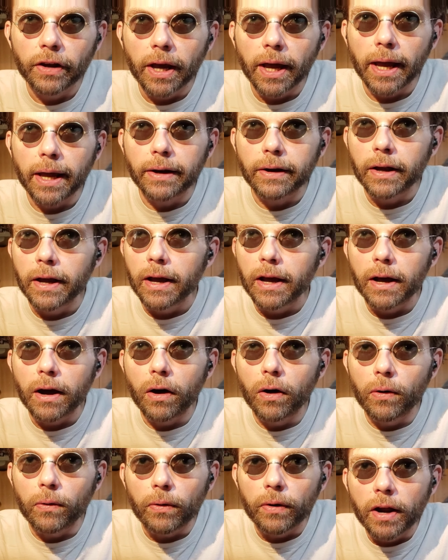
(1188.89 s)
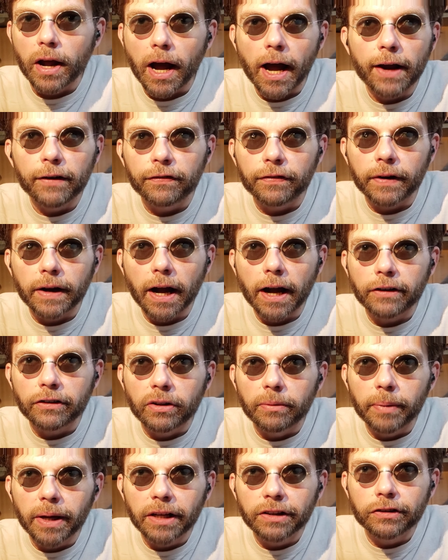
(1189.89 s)
And, oh, I forgot to
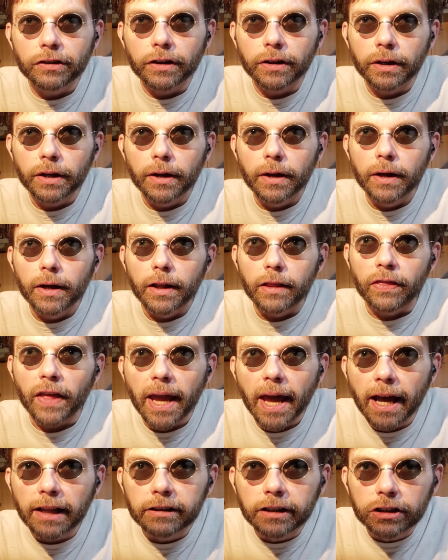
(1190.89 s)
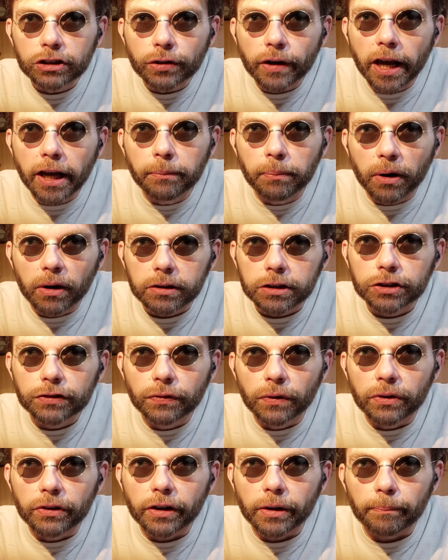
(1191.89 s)
mention, they had the trademarks
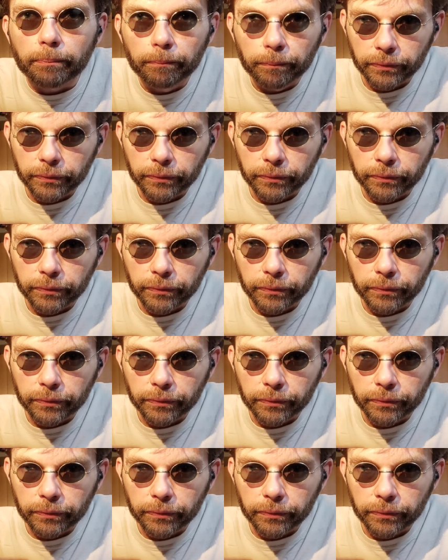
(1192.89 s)
for them.